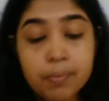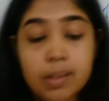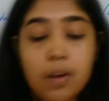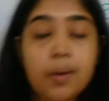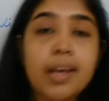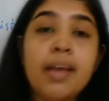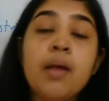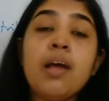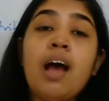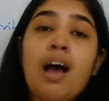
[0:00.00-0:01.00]
Okay,
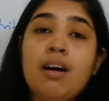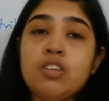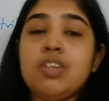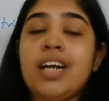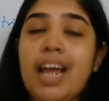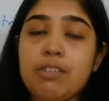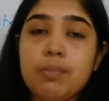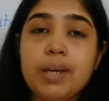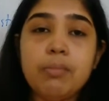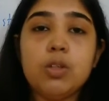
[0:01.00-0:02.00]
so that I will be
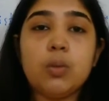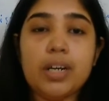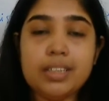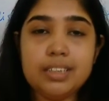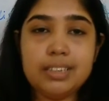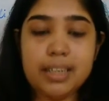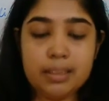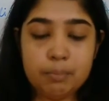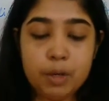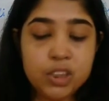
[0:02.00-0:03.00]
able to understand.
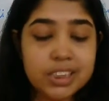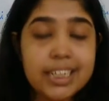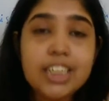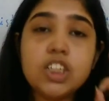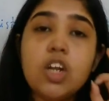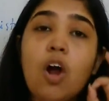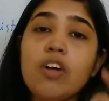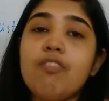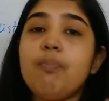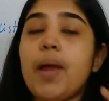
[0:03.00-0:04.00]
Because it takes a lot
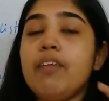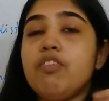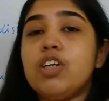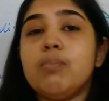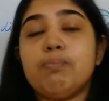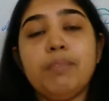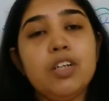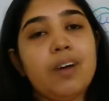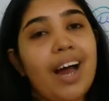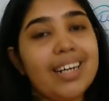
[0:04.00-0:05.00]
of pain for me
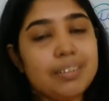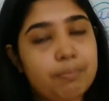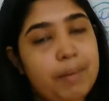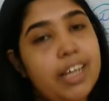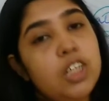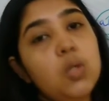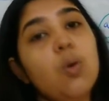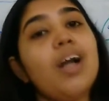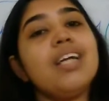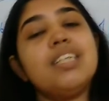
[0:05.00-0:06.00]
to make you
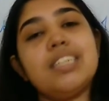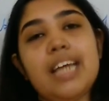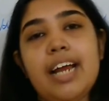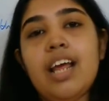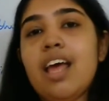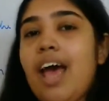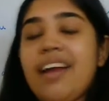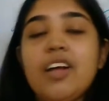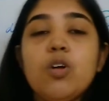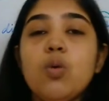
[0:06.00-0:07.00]
understand, and I
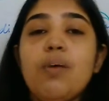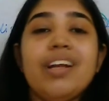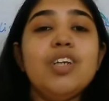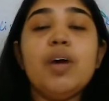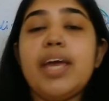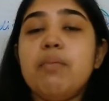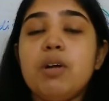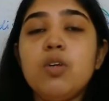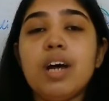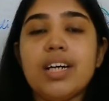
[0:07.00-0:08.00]
don't know whether you are able to
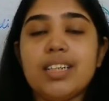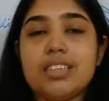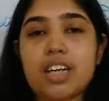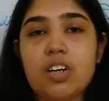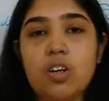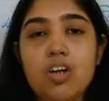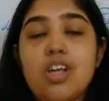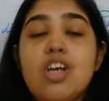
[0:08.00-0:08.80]
understand or not.